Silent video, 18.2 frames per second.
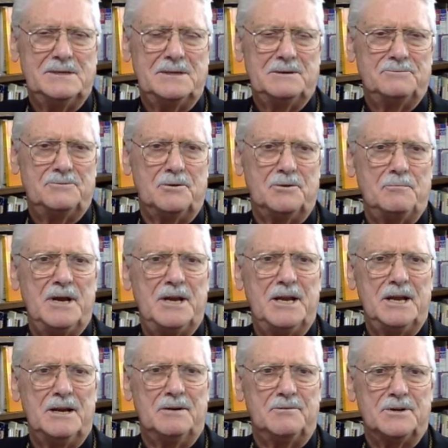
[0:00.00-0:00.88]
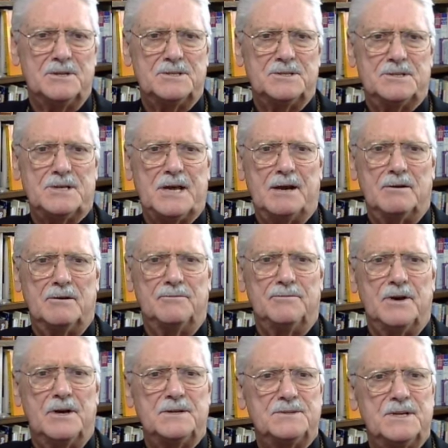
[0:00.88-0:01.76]
For many of us,
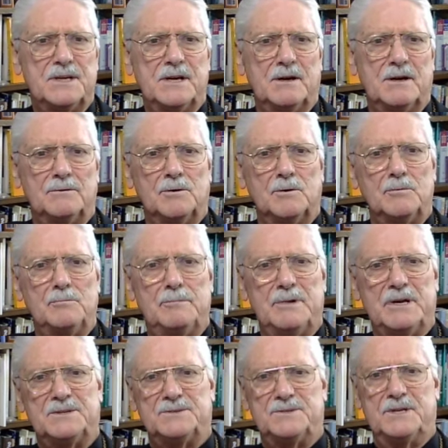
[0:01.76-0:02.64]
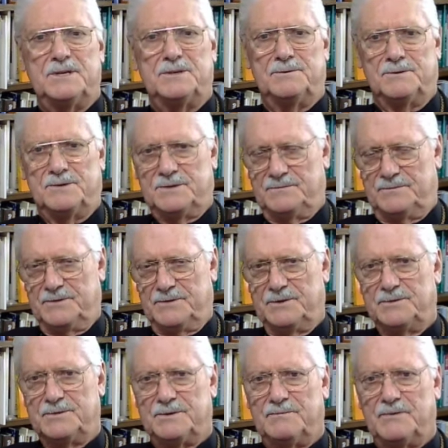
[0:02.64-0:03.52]
sacrificing our own best interests for
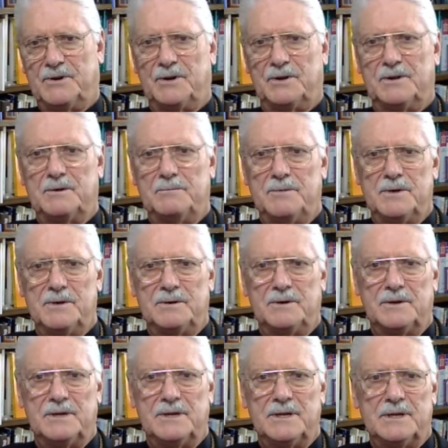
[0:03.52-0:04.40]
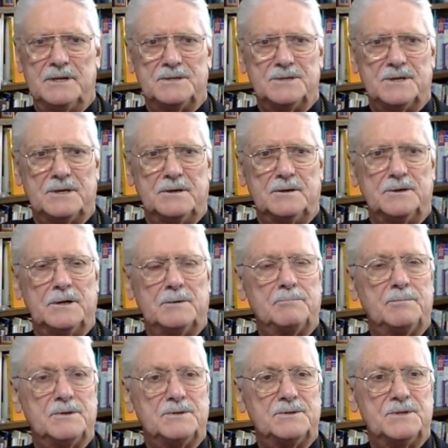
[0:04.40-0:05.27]
those of our community is held
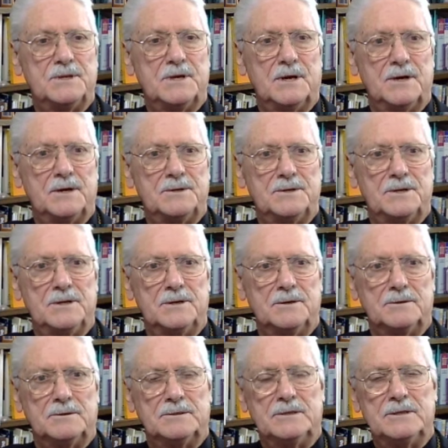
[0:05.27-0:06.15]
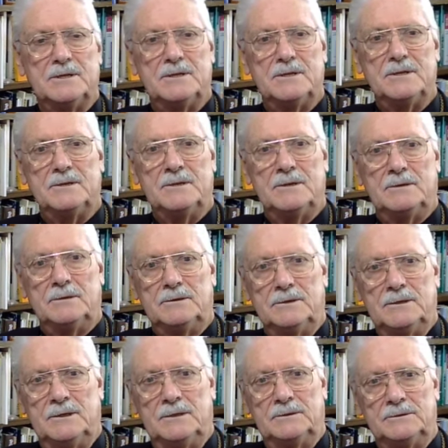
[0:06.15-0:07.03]
up as the ideal.
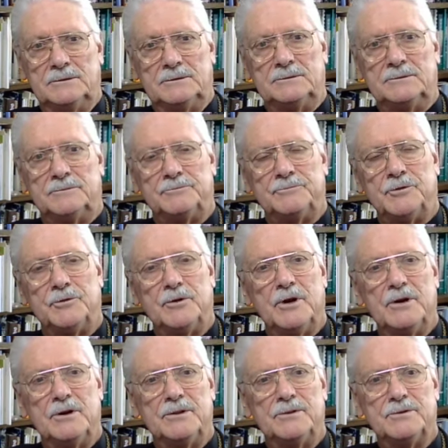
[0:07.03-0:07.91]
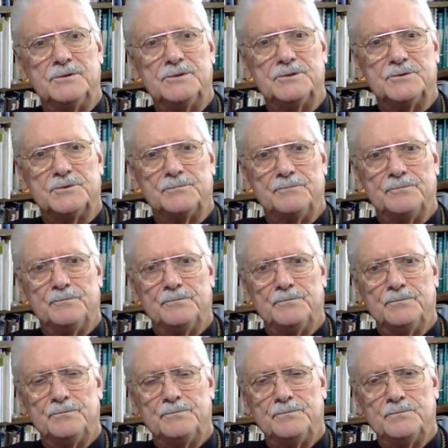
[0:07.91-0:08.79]
For others,
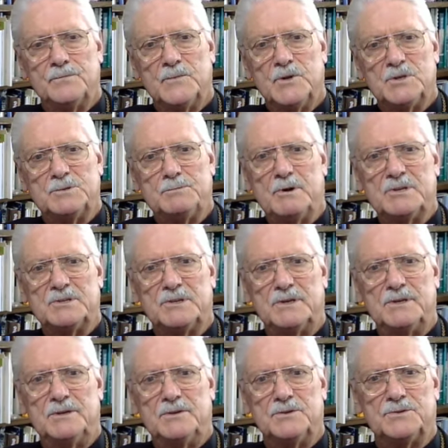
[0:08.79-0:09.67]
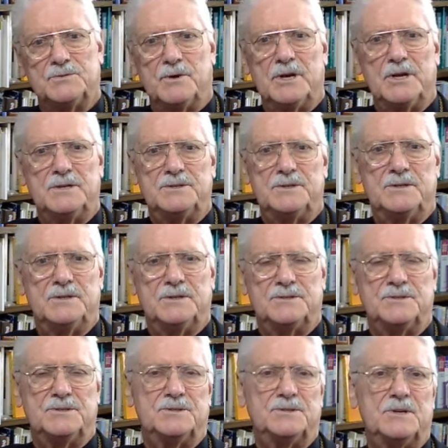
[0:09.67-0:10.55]
especially those raised in a
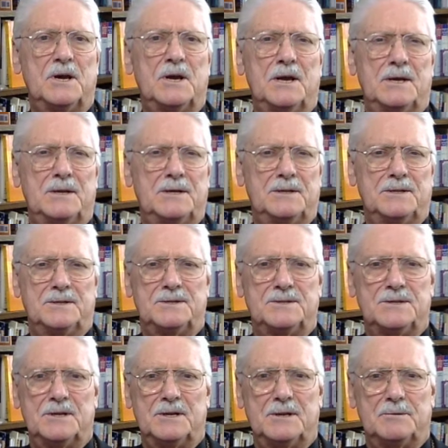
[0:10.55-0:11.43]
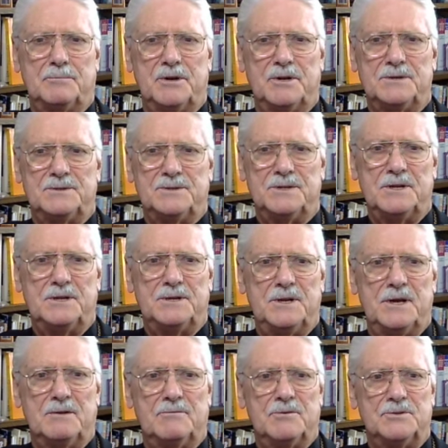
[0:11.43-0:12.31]
society that celebrates the
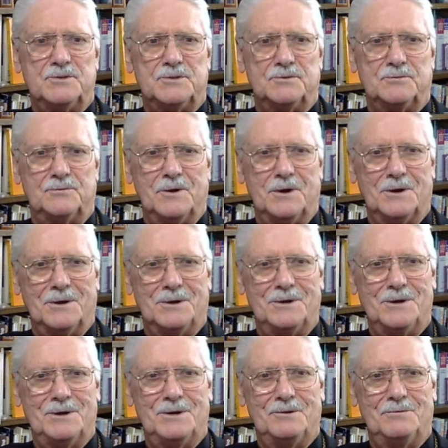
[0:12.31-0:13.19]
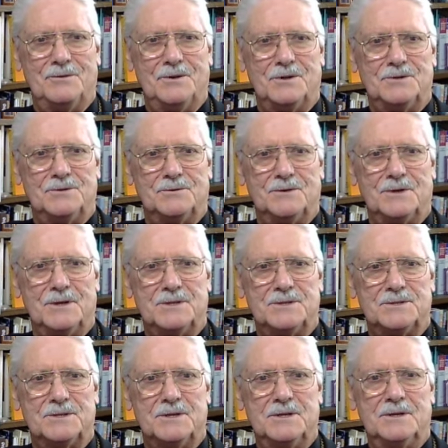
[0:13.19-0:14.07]
endeavors of rugged
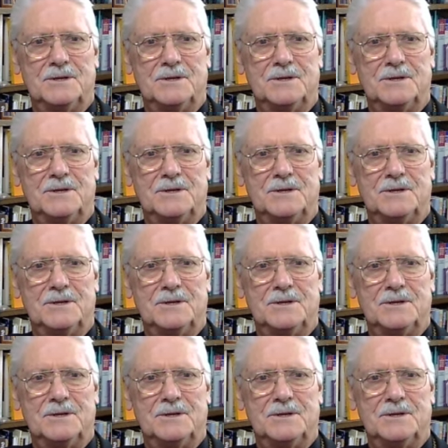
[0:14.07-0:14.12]
individualists,